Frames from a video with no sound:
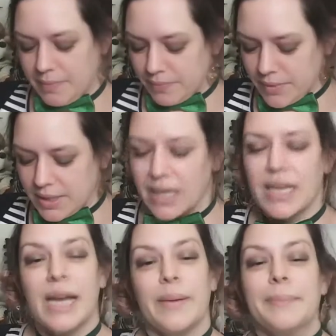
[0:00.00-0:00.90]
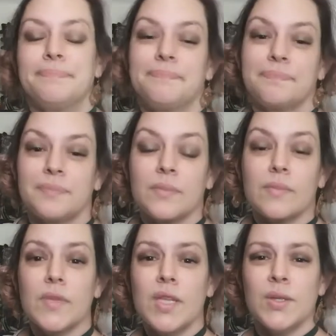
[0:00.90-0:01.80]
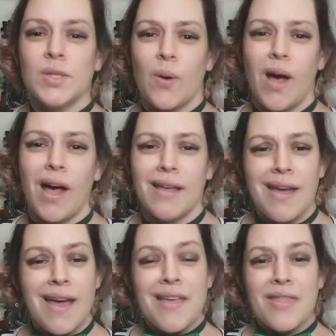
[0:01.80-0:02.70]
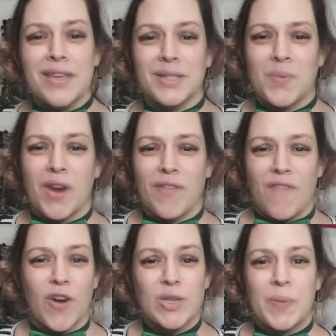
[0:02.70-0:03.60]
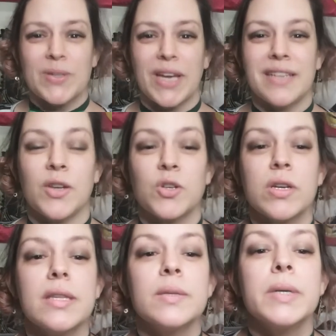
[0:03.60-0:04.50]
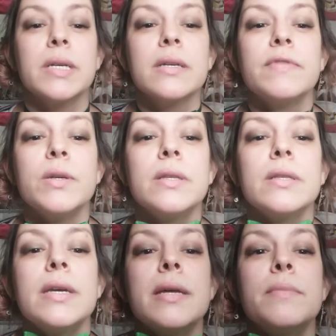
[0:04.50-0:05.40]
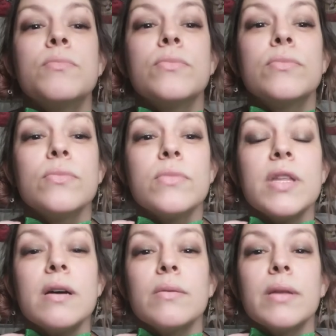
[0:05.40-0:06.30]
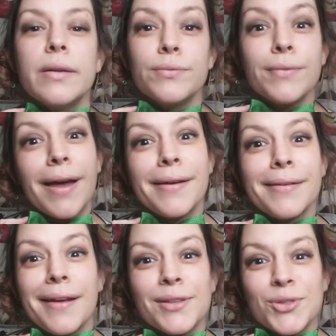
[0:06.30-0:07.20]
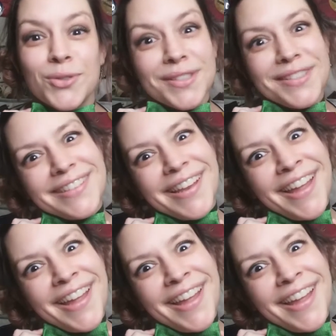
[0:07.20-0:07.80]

I'm sad. Anyway. So, uh, this is one of our first bow ties. I'll show you this one if you can see it without, like, high nostrils.